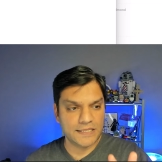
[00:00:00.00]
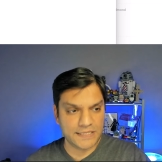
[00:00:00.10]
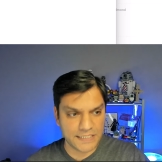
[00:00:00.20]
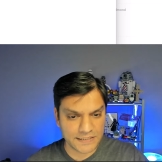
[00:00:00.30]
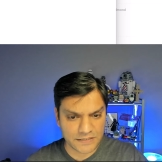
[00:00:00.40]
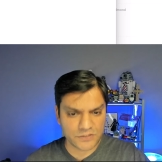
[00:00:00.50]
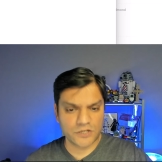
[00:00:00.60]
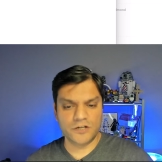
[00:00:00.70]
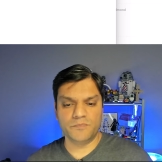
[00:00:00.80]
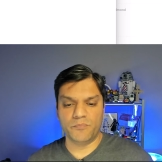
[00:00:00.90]
This is
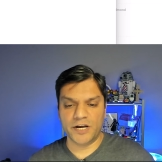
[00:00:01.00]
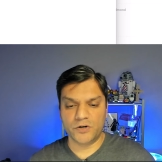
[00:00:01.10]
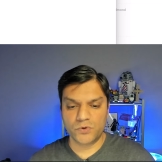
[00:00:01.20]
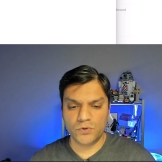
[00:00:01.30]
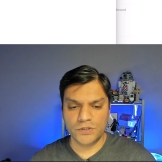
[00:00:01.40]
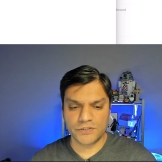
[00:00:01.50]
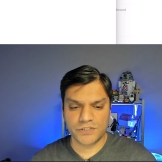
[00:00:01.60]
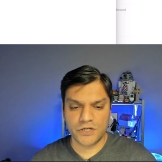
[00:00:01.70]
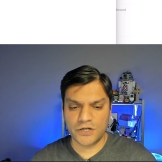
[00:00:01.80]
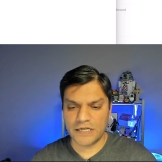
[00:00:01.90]
good, my rule is
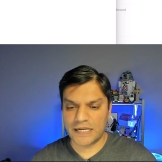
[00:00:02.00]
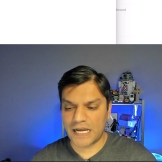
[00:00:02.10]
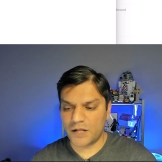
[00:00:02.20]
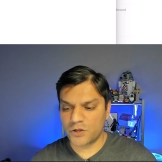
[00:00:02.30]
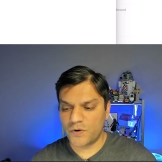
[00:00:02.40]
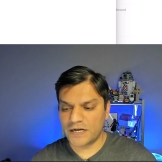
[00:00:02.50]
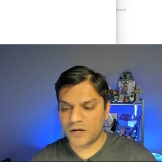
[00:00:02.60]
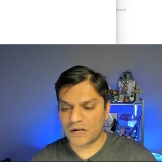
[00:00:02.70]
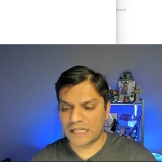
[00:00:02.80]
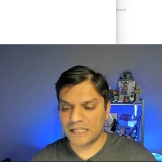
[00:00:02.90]
good, and I'll go and
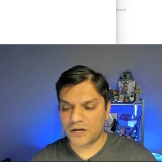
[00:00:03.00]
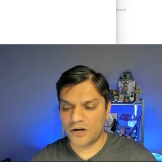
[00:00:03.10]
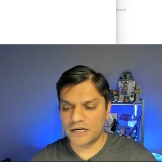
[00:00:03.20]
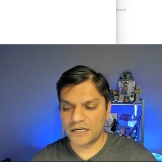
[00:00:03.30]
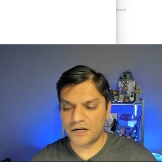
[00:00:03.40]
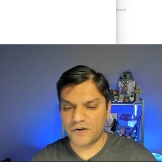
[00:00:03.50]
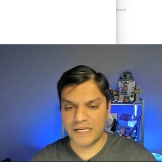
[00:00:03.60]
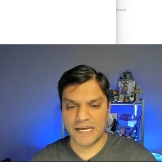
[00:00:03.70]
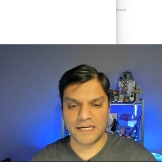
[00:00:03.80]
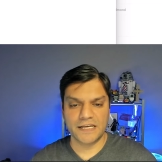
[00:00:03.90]
now click on
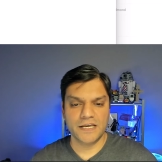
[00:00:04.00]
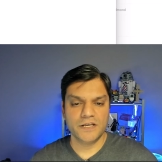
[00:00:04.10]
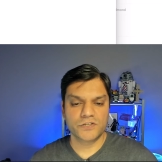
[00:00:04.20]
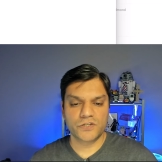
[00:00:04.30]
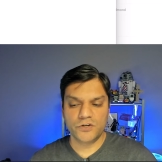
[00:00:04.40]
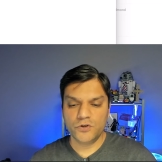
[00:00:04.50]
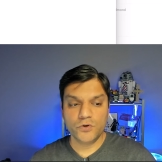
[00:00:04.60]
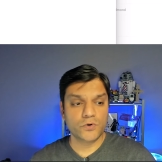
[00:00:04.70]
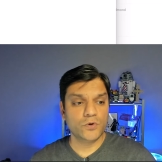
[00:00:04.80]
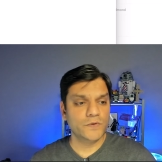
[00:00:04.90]
create. So the new
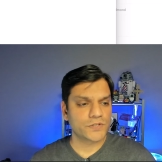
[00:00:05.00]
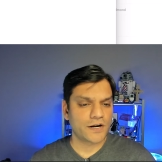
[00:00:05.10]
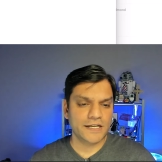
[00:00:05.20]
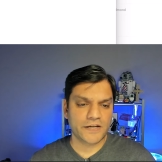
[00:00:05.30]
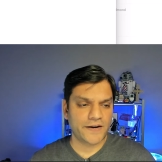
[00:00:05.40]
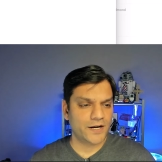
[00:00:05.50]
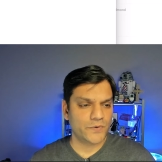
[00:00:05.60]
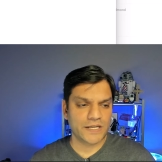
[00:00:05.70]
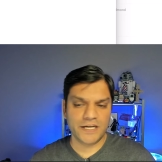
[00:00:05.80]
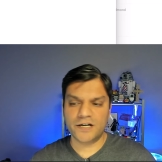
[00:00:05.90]
rule is already created over
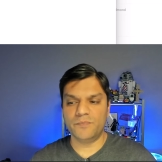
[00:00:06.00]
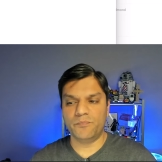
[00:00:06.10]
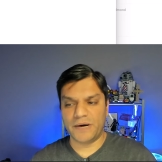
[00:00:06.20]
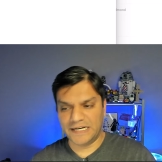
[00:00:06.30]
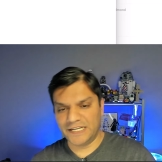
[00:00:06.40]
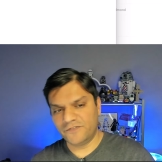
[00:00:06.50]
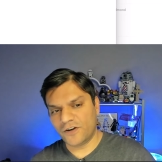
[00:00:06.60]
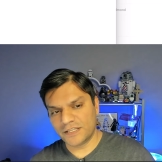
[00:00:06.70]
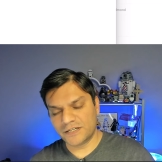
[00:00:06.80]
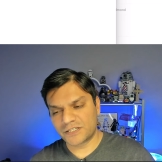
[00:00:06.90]
here. By
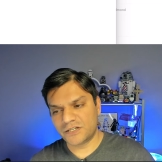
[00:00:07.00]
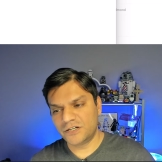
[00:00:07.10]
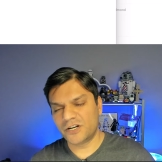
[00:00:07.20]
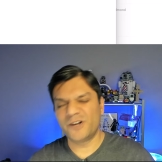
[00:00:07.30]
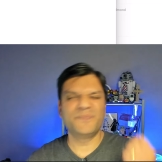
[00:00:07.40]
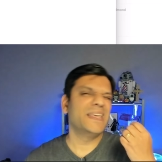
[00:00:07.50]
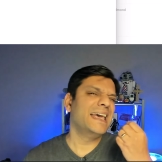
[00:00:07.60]
default, it is turned on.